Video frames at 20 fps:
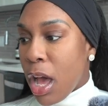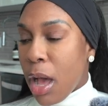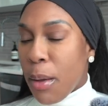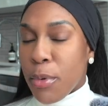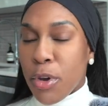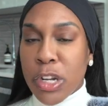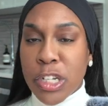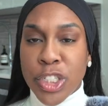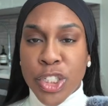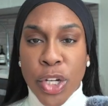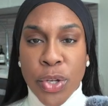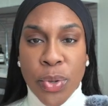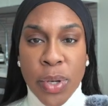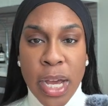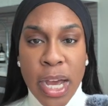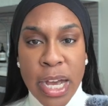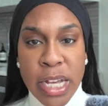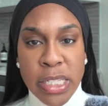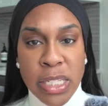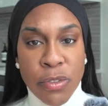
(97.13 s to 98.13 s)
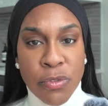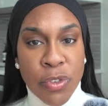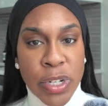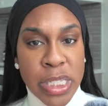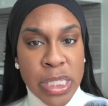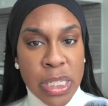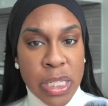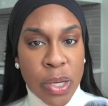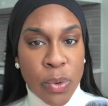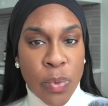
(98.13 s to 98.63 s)
I'm going to show you guys
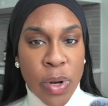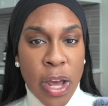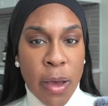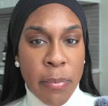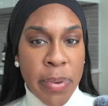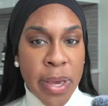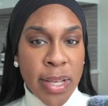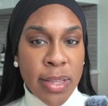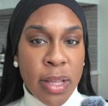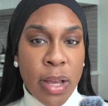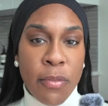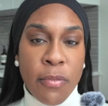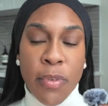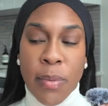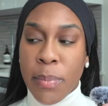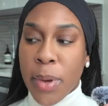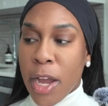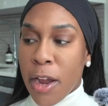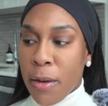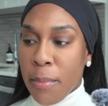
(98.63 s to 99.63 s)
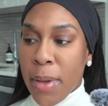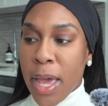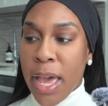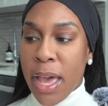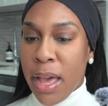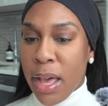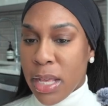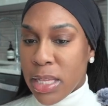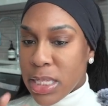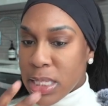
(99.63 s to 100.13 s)
recently what I picked up from
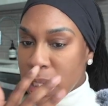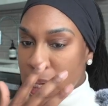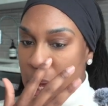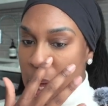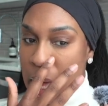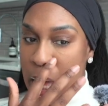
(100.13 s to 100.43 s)
Hermes.